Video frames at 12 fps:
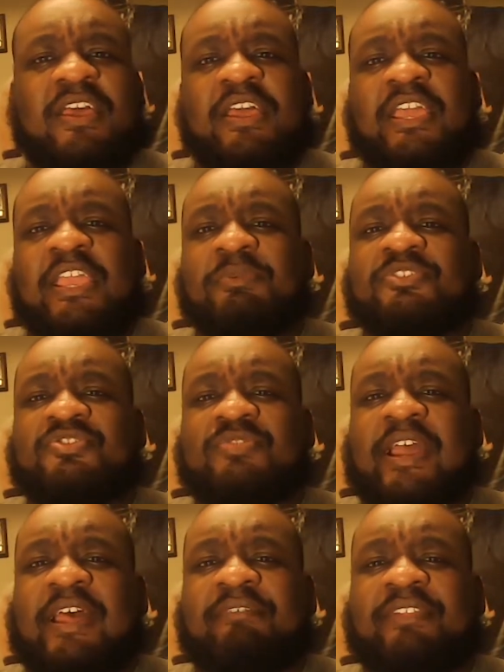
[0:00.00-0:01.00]
He was
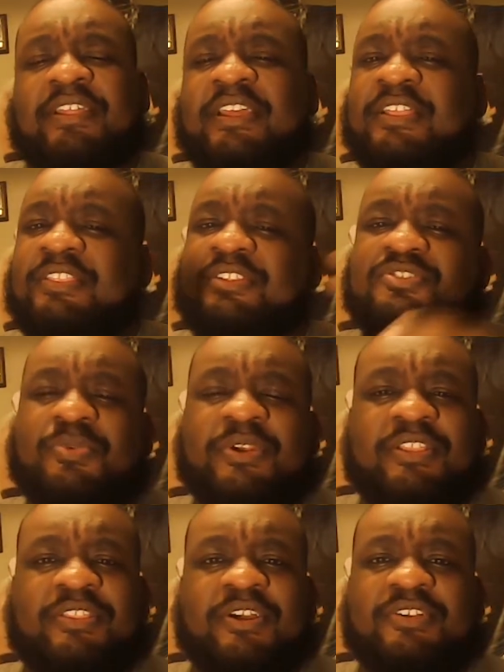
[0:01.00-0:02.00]
drafted in the
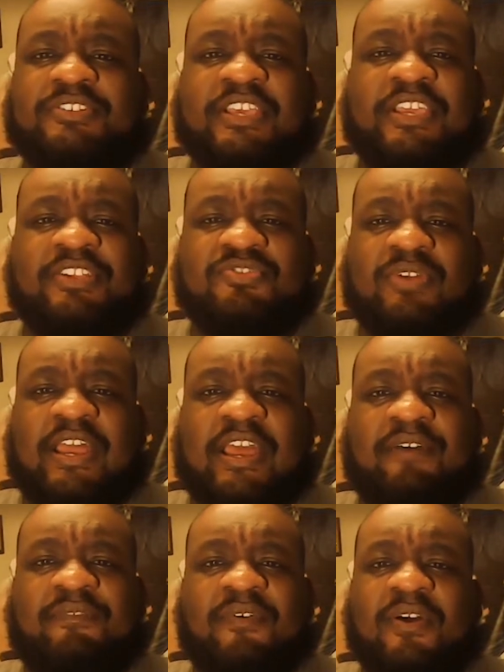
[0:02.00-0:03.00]
2013
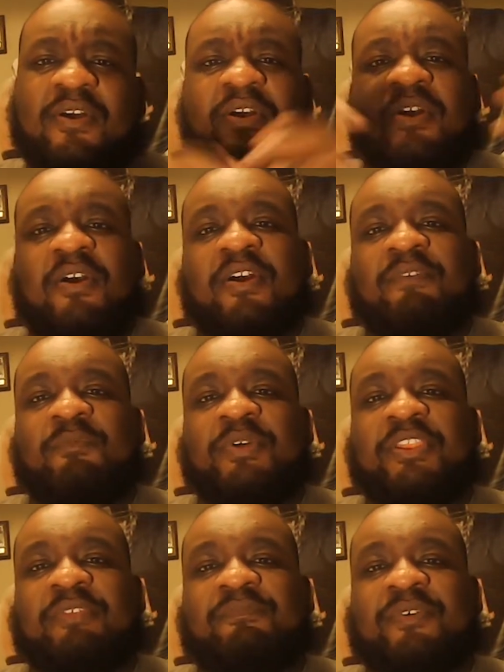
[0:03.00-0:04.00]
draft,
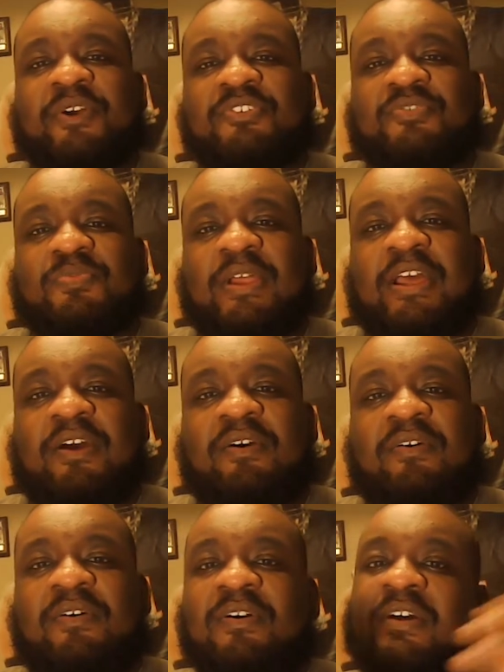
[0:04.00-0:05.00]
winning the first
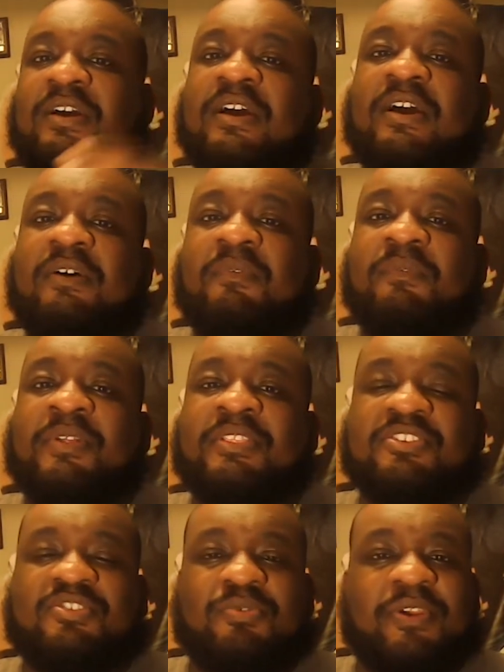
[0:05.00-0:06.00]
round with the
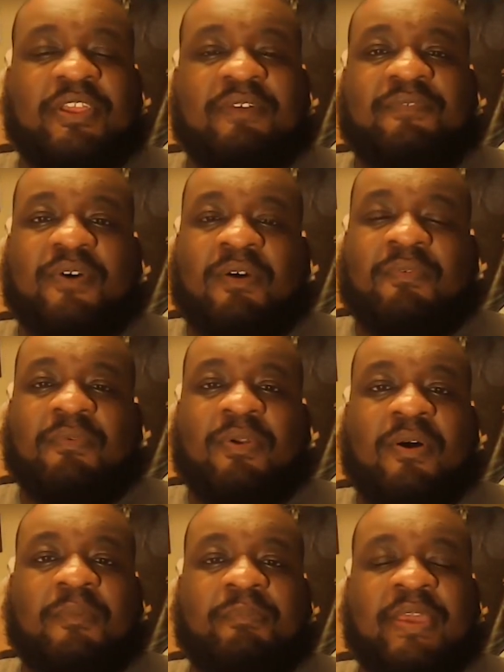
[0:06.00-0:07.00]
20th
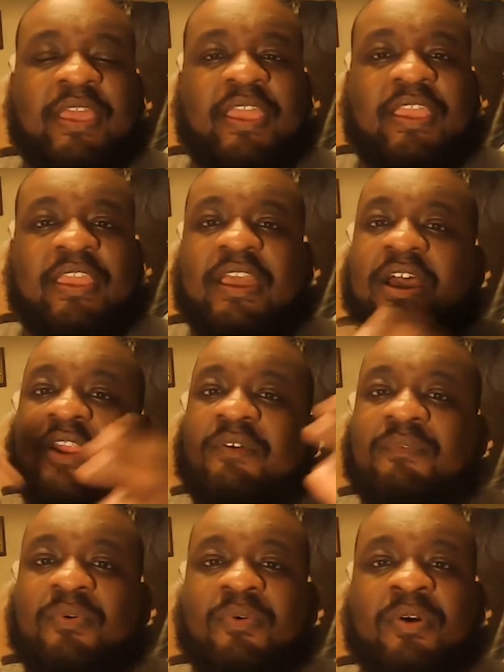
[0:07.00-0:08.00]
overall pick out
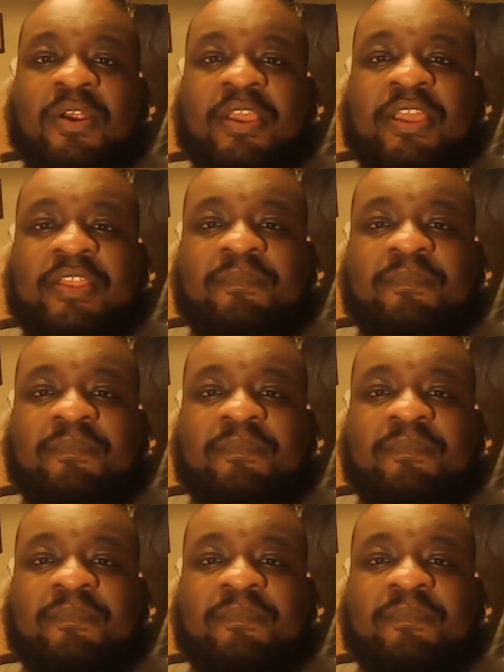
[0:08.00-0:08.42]
of Oregon.